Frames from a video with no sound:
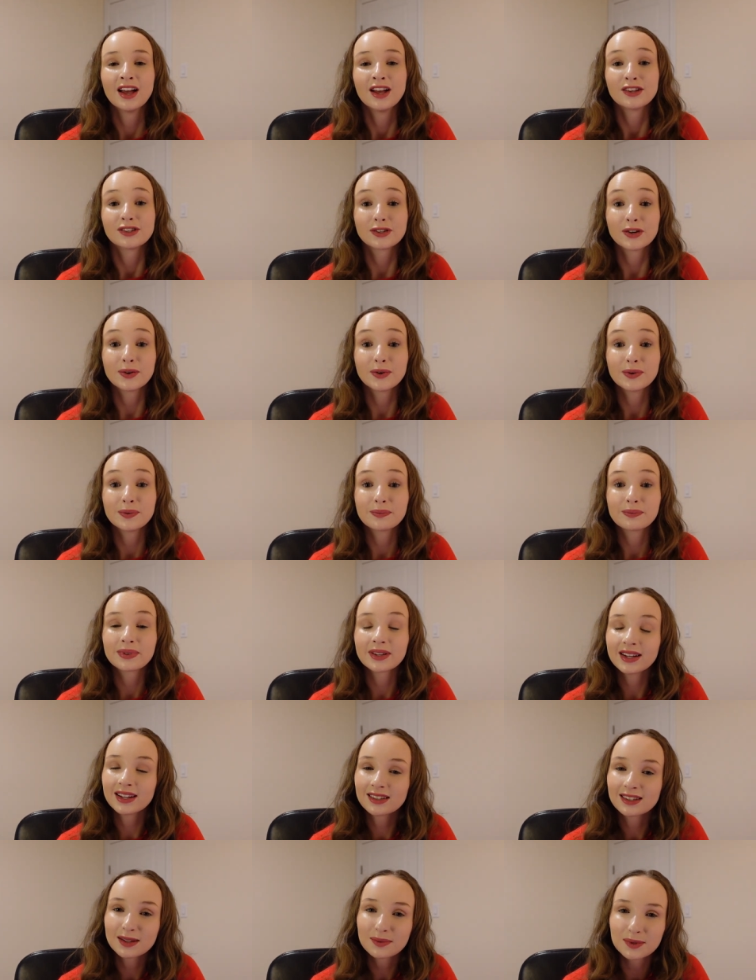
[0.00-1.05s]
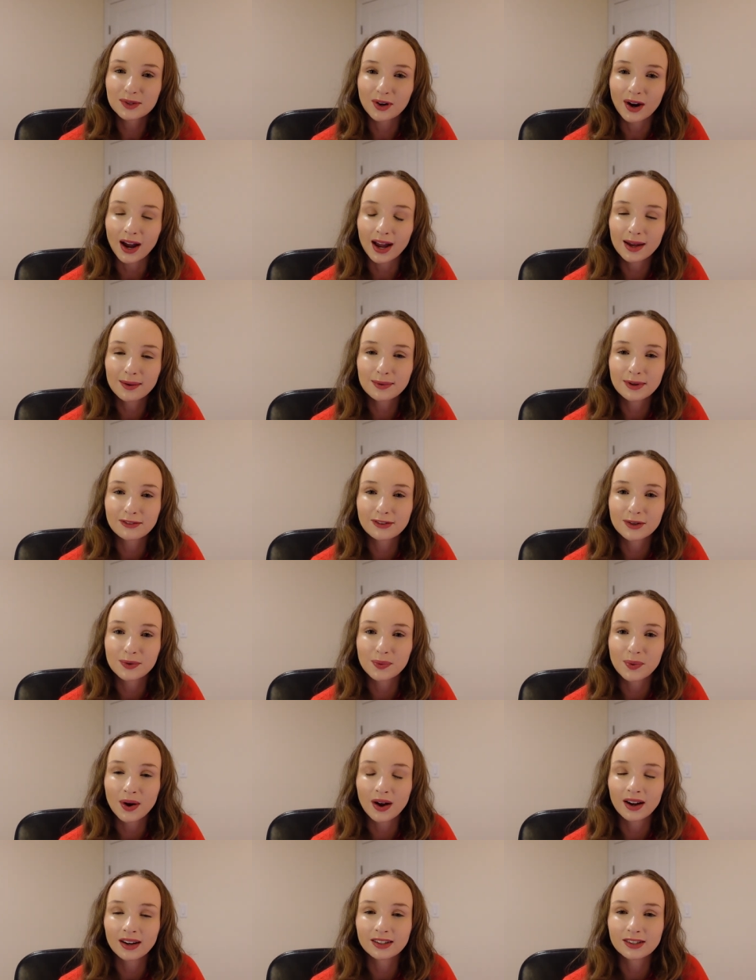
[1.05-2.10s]
So please subscribe if you
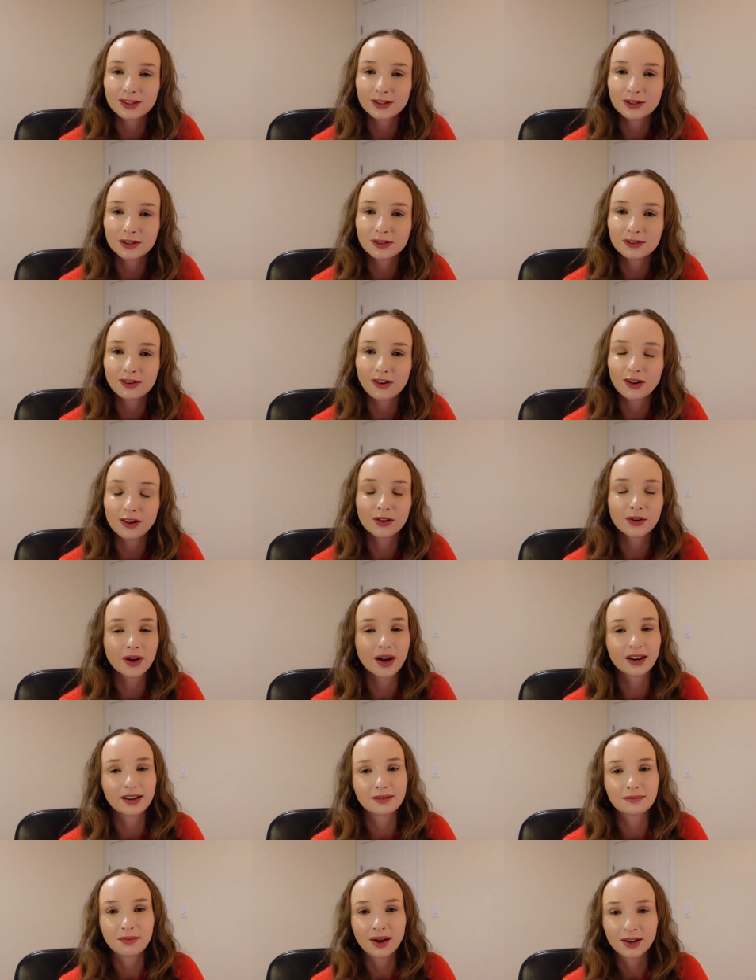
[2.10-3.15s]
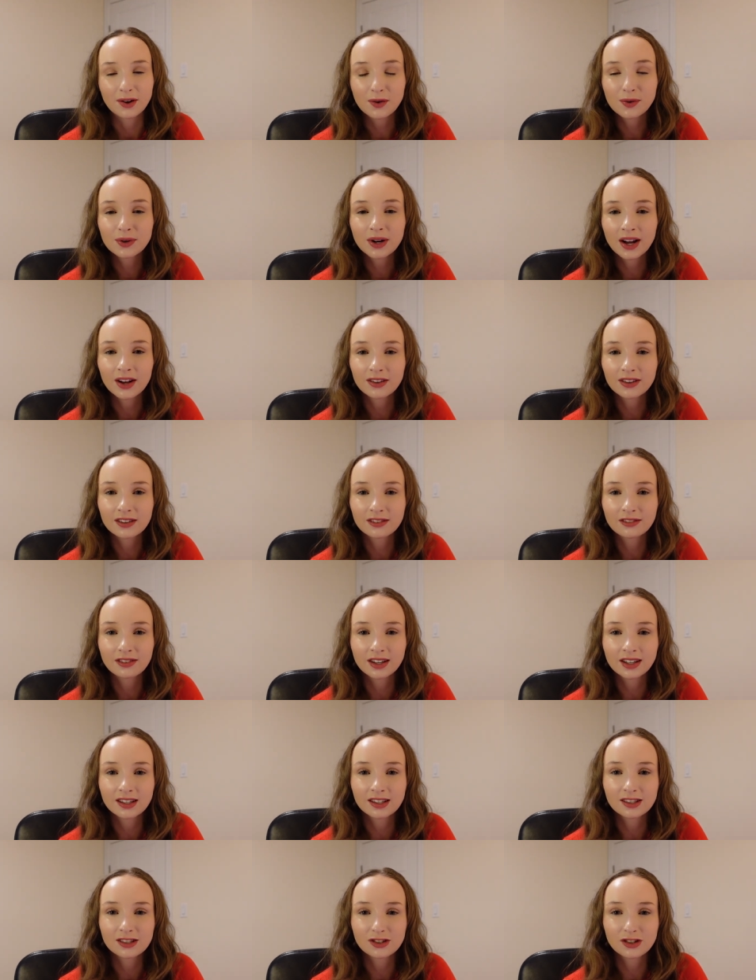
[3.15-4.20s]
want to follow kind of my own health and
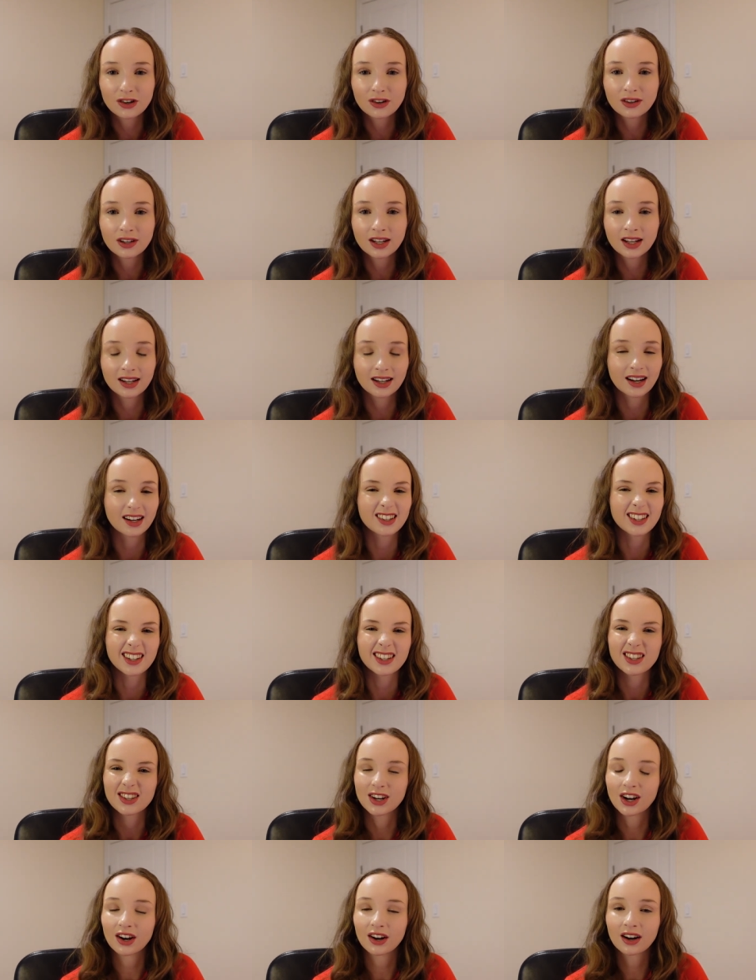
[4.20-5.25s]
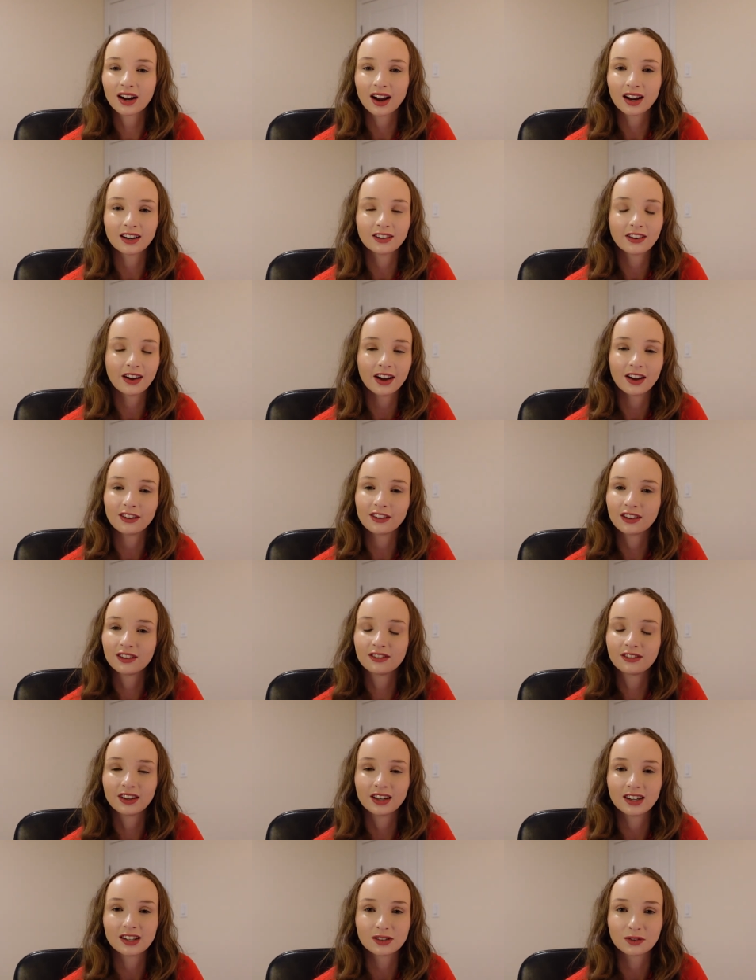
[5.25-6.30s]
fitness journey and I just share kind of health and
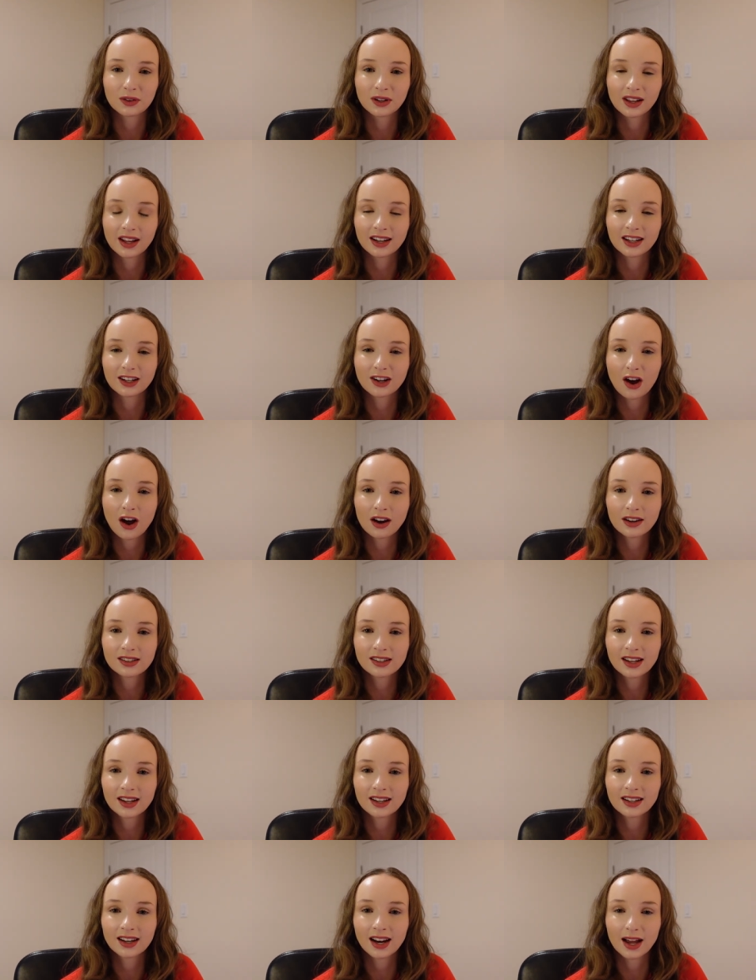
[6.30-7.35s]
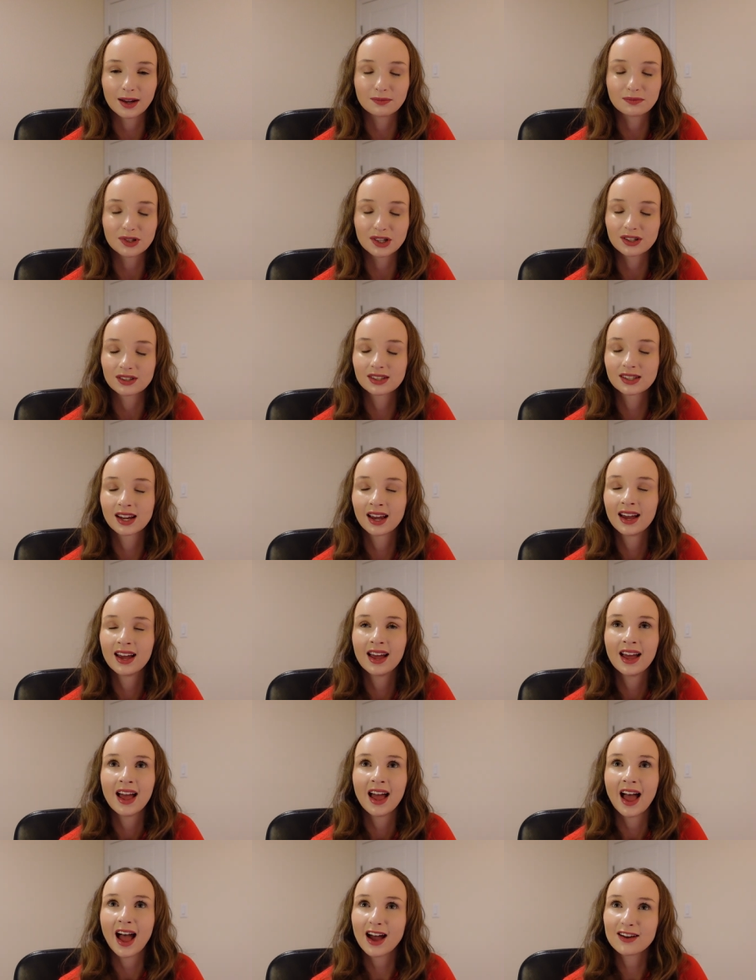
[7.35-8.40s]
fitness related content. I'm just
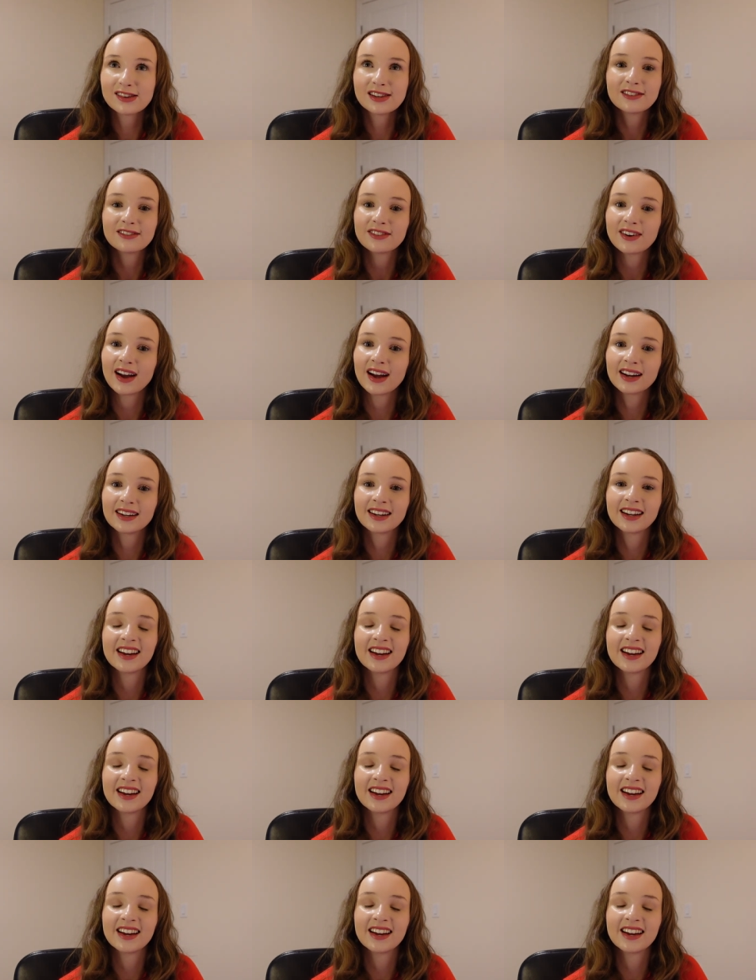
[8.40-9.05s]
having fun.